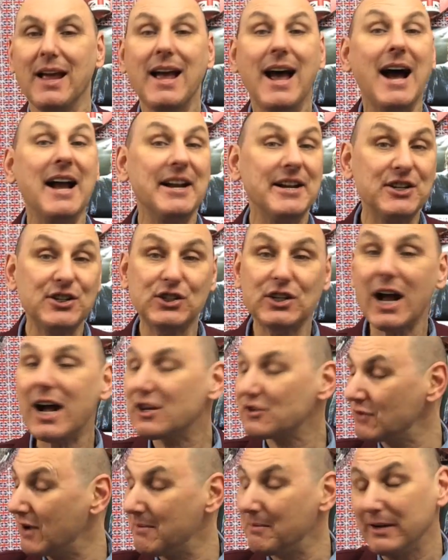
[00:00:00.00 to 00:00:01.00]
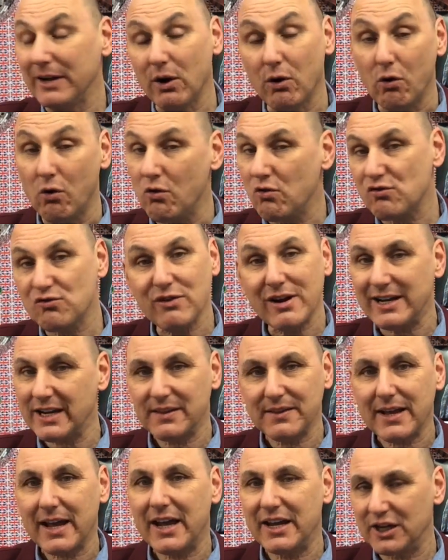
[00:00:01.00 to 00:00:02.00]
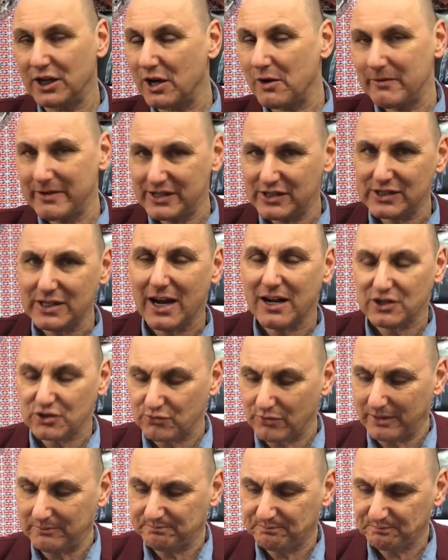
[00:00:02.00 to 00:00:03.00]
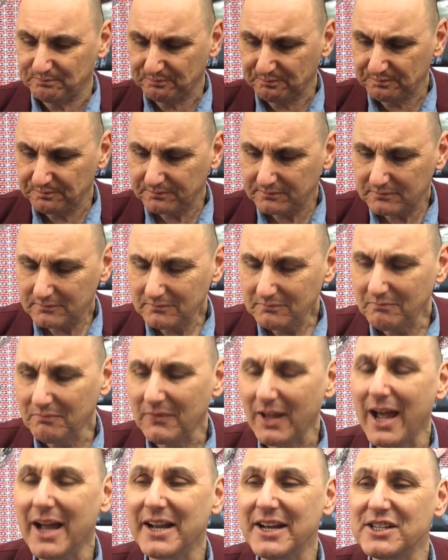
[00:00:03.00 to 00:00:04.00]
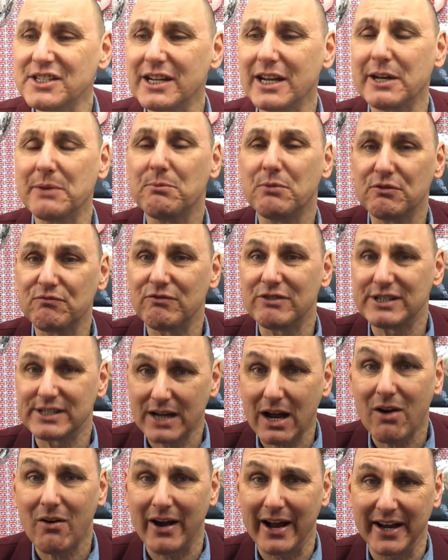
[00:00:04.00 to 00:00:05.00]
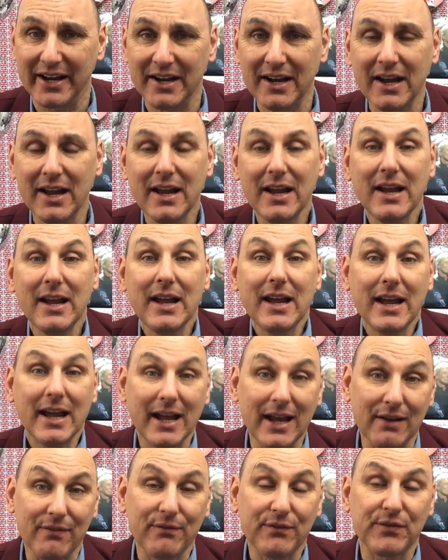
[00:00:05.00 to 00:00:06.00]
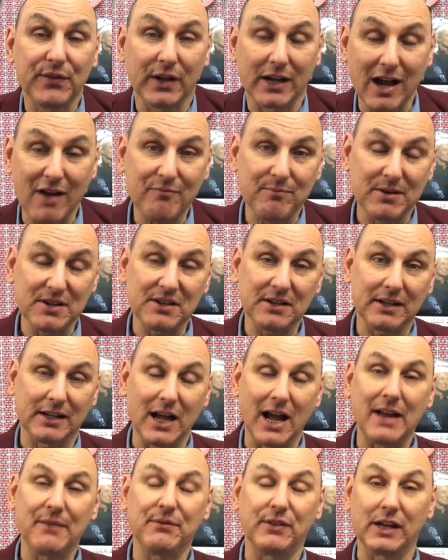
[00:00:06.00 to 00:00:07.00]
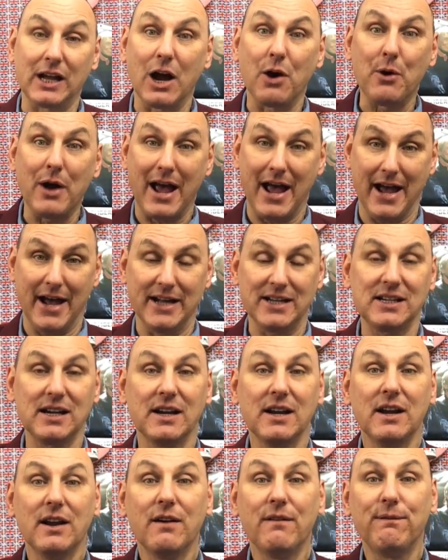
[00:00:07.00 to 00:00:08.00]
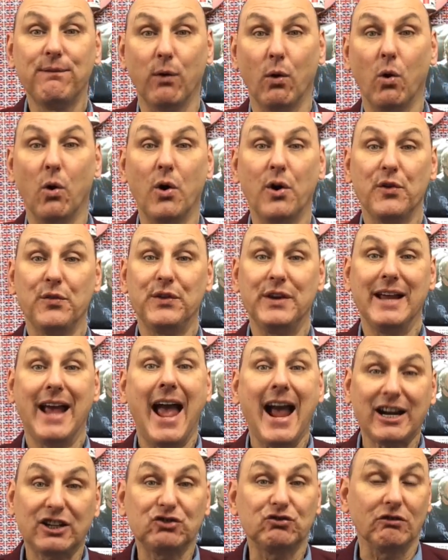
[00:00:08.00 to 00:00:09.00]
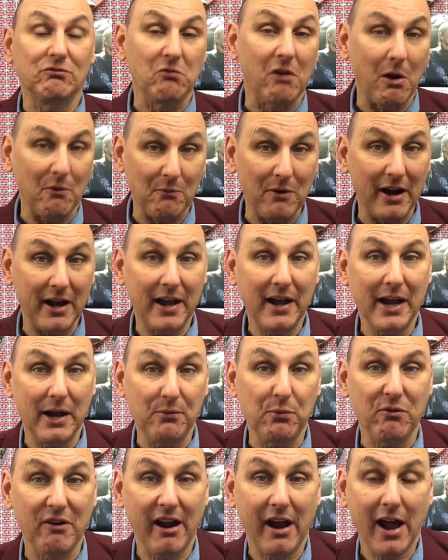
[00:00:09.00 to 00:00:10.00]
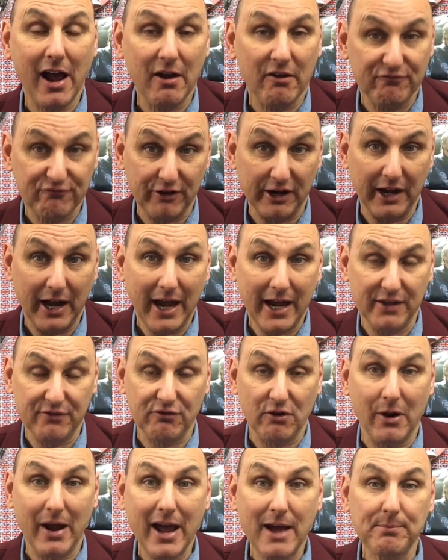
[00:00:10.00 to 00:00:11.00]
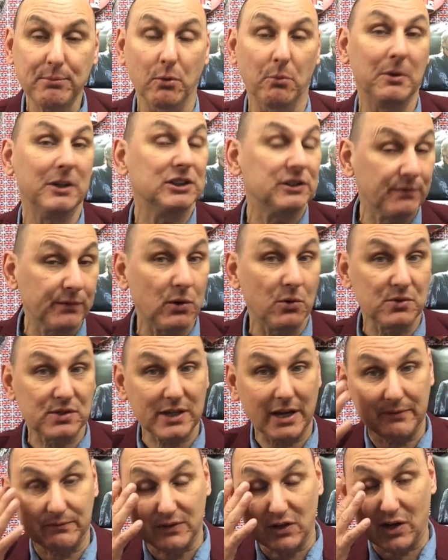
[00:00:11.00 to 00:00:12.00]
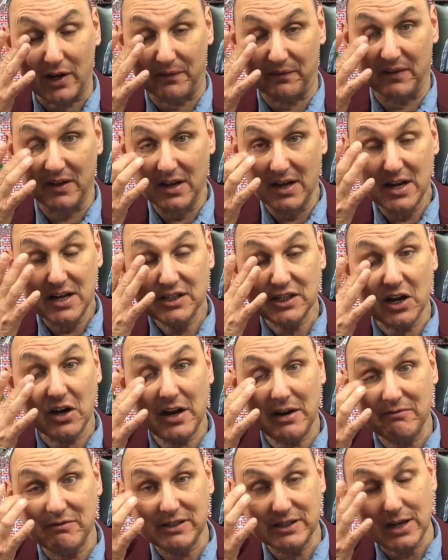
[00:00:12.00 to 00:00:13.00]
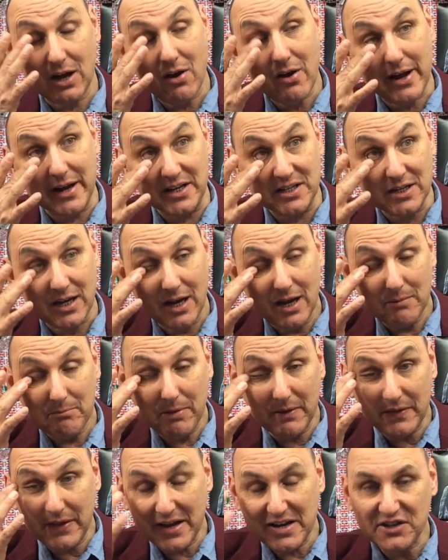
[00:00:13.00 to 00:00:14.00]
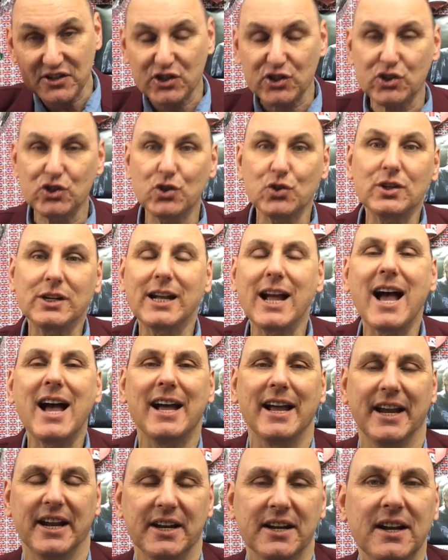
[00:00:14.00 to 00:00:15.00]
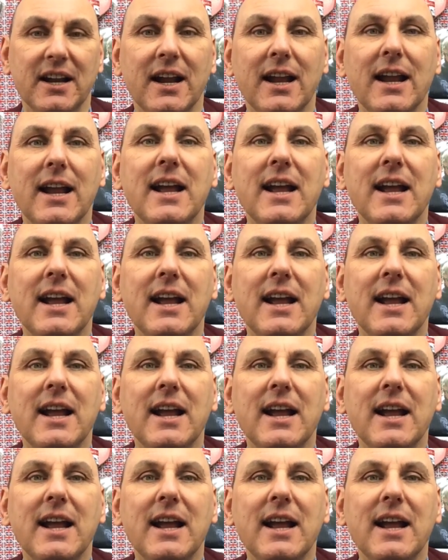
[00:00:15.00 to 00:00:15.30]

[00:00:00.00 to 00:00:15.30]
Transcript: and he stuck to it. I mean, all credit there, you know, he stuck to it. And he said he would resign if the government gave the go ahead for the extra runway at Heathrow, Air- uh, Heathrow Airport, which of course they've done. So he resigned, but then stood again